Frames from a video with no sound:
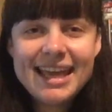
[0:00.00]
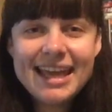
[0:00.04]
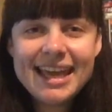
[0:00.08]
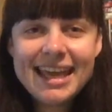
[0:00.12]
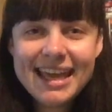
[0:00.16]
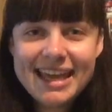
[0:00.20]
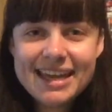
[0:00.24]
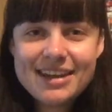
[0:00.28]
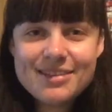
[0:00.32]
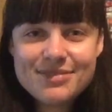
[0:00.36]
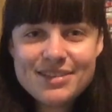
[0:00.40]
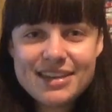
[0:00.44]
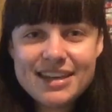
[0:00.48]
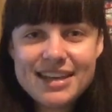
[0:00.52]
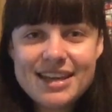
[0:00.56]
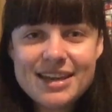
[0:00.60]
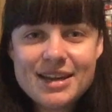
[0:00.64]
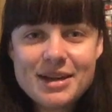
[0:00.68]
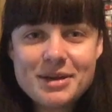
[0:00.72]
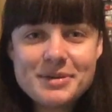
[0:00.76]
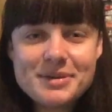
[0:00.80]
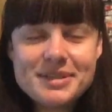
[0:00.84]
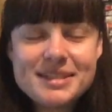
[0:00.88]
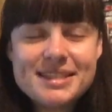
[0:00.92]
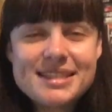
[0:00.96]
in a
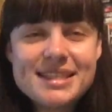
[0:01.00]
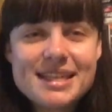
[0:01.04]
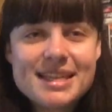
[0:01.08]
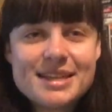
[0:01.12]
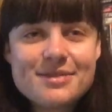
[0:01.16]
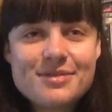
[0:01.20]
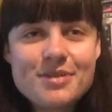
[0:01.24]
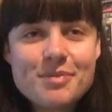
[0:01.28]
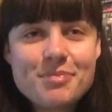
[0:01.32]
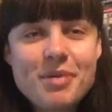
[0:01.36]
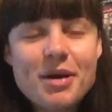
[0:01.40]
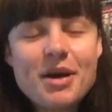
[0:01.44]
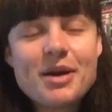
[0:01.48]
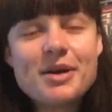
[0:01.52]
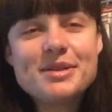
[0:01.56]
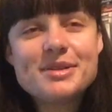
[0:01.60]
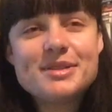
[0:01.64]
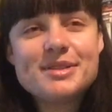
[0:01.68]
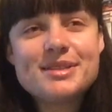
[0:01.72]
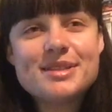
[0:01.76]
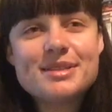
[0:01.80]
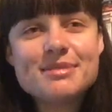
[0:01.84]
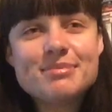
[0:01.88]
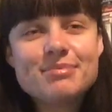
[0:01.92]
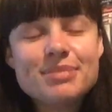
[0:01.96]
video instead of a
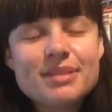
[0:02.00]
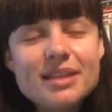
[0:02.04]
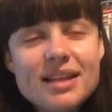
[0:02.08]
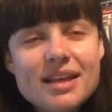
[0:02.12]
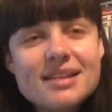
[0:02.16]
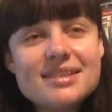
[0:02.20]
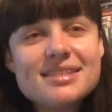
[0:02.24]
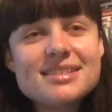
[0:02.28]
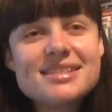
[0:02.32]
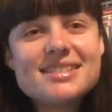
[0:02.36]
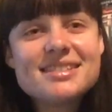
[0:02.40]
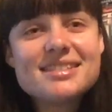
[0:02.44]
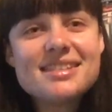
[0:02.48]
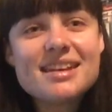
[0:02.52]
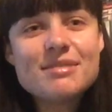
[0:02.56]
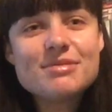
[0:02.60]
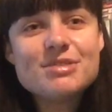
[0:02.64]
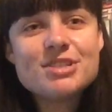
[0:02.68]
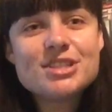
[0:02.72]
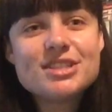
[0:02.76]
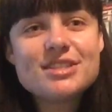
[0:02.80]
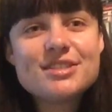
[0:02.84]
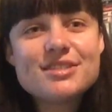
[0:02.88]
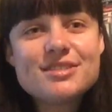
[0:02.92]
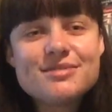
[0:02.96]
post. And plus I'm
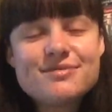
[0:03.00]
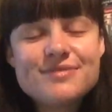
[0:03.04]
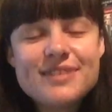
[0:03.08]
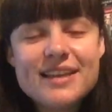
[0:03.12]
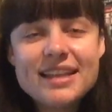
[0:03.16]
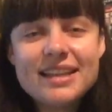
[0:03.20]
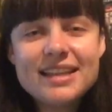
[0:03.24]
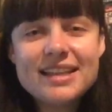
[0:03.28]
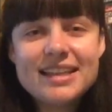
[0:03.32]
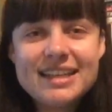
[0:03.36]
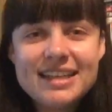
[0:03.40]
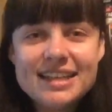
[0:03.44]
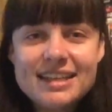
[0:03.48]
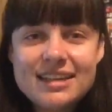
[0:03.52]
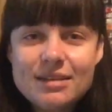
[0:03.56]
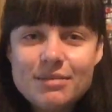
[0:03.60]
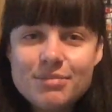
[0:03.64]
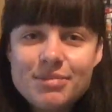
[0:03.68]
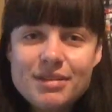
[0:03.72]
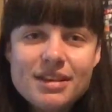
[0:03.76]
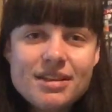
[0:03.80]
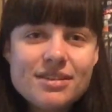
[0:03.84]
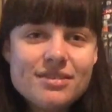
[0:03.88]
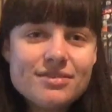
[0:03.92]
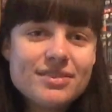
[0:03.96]
just feeling in a
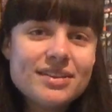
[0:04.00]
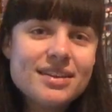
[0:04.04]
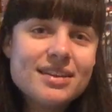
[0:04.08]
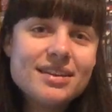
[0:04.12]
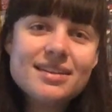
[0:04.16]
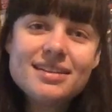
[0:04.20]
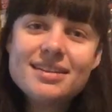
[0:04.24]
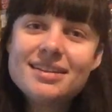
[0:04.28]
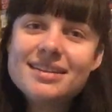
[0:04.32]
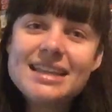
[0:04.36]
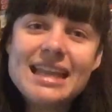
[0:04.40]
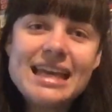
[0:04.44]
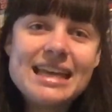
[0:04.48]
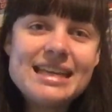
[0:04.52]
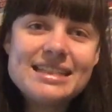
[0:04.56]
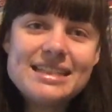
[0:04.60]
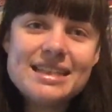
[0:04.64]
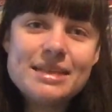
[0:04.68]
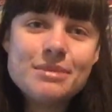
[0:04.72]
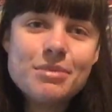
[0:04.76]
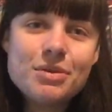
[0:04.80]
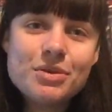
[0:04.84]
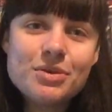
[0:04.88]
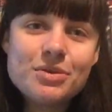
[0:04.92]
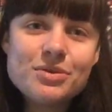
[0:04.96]
bit of a
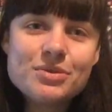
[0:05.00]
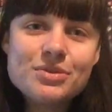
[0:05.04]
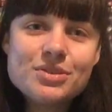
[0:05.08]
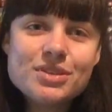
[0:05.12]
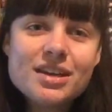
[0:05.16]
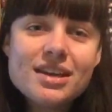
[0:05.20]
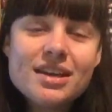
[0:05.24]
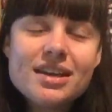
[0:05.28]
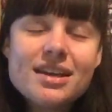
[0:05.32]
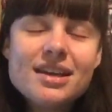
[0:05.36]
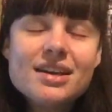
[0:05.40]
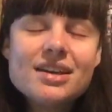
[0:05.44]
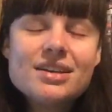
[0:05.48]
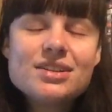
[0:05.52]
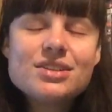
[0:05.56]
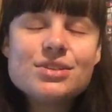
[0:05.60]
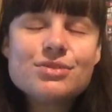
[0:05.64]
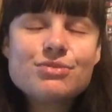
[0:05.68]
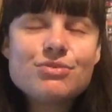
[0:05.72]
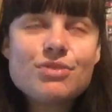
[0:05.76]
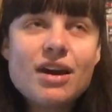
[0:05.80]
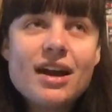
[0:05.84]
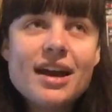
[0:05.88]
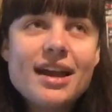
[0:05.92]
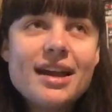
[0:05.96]
lazy mood to
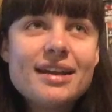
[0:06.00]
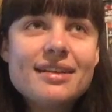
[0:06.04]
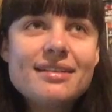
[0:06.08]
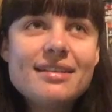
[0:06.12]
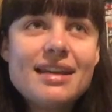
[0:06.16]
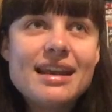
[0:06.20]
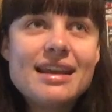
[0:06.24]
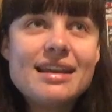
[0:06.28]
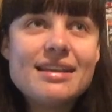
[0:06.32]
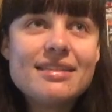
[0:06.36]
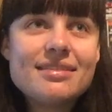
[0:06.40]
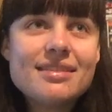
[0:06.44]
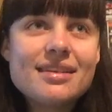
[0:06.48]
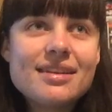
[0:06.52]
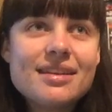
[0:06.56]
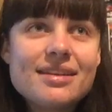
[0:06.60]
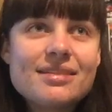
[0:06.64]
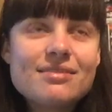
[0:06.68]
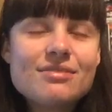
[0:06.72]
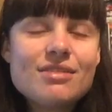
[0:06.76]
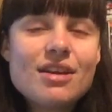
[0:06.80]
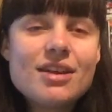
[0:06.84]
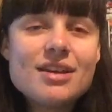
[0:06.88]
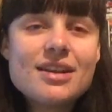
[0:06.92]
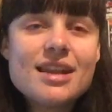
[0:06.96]
write anything
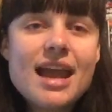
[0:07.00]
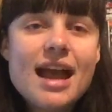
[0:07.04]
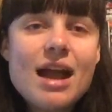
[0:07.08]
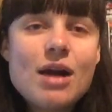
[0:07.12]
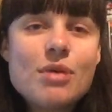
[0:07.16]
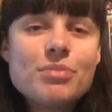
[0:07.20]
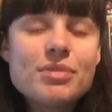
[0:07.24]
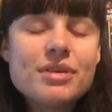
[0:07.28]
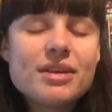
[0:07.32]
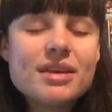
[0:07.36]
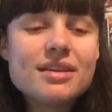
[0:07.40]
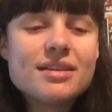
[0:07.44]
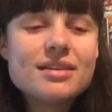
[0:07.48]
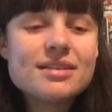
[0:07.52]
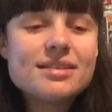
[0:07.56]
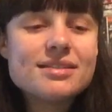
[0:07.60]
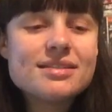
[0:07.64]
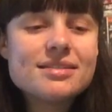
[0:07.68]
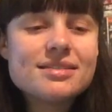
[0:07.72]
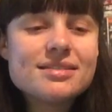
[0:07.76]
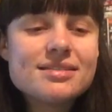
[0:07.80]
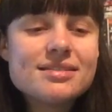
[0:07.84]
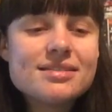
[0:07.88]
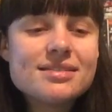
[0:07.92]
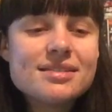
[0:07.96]
right now
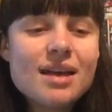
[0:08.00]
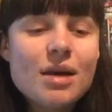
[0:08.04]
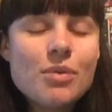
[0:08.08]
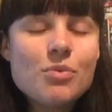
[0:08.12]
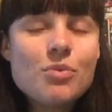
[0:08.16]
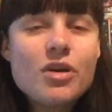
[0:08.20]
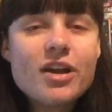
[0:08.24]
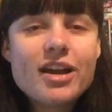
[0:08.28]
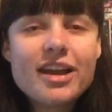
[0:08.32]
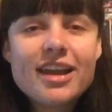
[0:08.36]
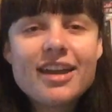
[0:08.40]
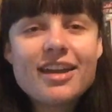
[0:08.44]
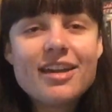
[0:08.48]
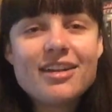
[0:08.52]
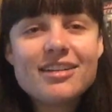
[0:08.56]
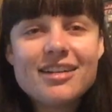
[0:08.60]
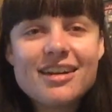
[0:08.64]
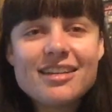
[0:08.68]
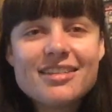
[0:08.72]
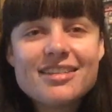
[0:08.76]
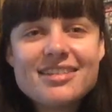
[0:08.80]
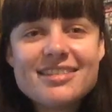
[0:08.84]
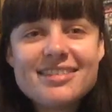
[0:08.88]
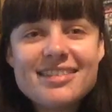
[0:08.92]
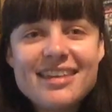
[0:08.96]
because I'm working on
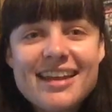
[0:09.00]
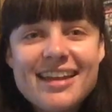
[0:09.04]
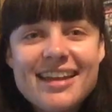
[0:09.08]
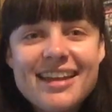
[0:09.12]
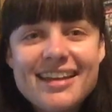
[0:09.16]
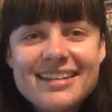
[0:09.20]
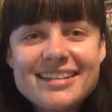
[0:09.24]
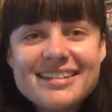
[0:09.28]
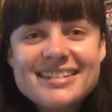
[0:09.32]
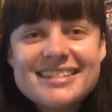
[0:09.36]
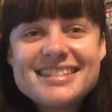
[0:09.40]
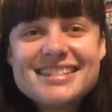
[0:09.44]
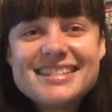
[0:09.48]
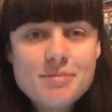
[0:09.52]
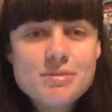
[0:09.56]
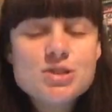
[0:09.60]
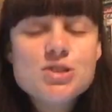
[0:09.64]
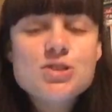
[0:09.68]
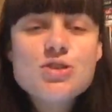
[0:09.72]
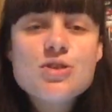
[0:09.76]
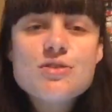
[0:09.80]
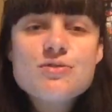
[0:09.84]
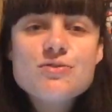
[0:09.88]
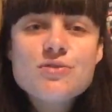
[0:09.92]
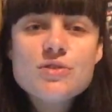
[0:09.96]
other things.
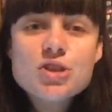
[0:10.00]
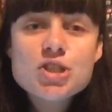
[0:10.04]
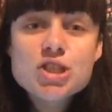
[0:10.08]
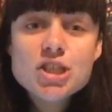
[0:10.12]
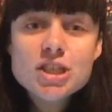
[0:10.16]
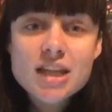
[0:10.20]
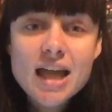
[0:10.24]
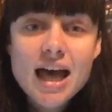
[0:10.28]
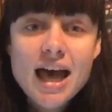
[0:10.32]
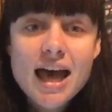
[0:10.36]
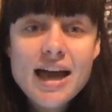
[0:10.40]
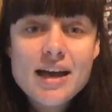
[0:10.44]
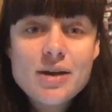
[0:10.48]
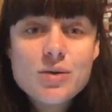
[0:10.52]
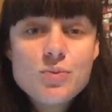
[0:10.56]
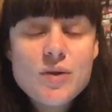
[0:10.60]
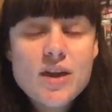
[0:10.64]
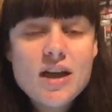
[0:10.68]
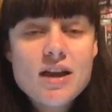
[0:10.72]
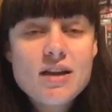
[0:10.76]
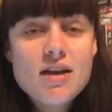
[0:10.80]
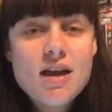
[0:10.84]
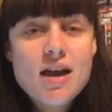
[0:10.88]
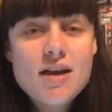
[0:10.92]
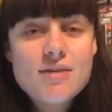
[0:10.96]
So for July we
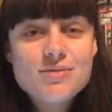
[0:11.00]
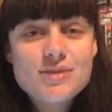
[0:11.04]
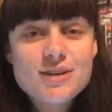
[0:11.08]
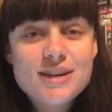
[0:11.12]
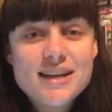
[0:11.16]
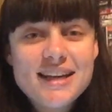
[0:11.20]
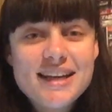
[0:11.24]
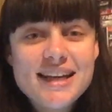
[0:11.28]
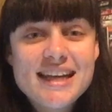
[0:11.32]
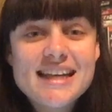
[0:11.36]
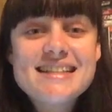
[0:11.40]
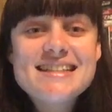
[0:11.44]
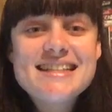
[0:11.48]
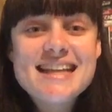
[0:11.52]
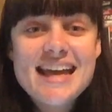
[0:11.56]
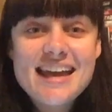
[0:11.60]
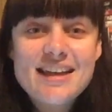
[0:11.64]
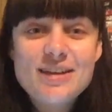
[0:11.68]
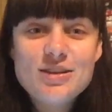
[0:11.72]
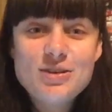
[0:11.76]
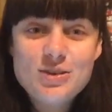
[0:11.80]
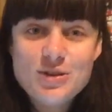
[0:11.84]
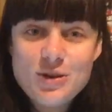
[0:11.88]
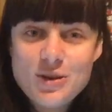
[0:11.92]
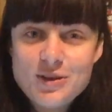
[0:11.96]
are covering
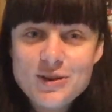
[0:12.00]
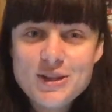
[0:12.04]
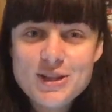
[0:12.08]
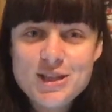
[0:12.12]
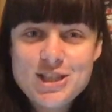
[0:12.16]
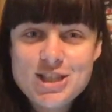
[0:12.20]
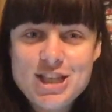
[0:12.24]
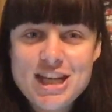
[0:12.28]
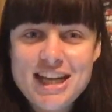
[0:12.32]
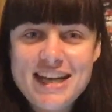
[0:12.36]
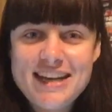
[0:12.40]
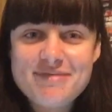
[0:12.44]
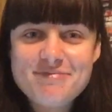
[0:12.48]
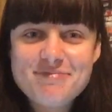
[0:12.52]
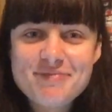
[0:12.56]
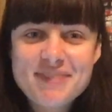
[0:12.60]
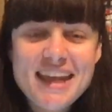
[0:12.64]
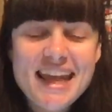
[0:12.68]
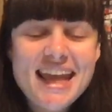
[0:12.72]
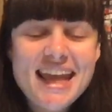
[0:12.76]
technology,